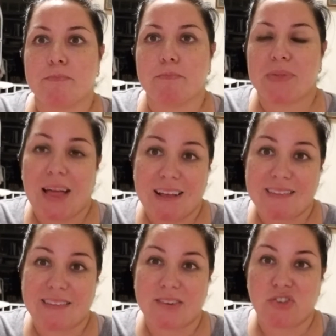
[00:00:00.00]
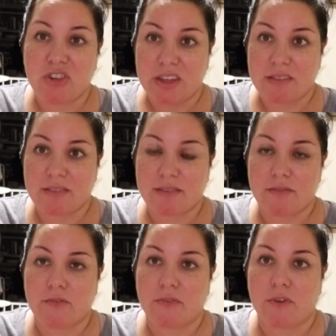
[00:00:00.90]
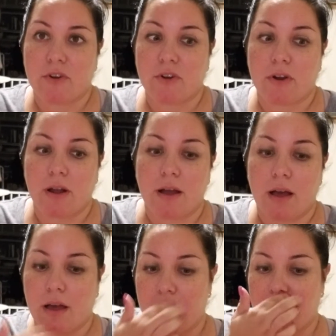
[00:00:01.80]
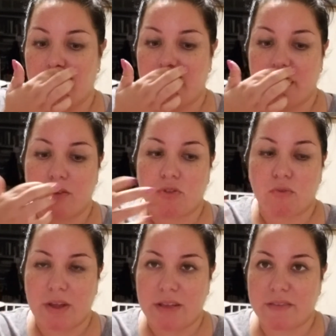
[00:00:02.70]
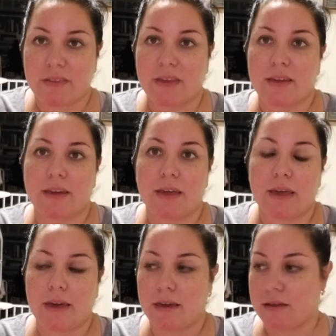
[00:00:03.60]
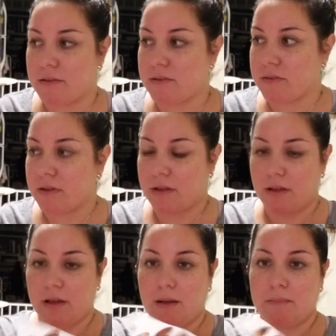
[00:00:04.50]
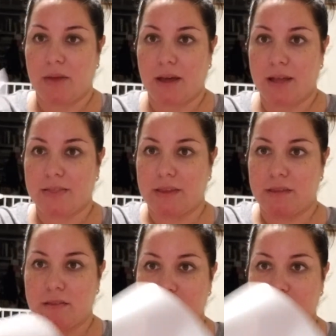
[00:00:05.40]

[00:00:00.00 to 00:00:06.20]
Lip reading: plastic sheets for tracing, and I got these.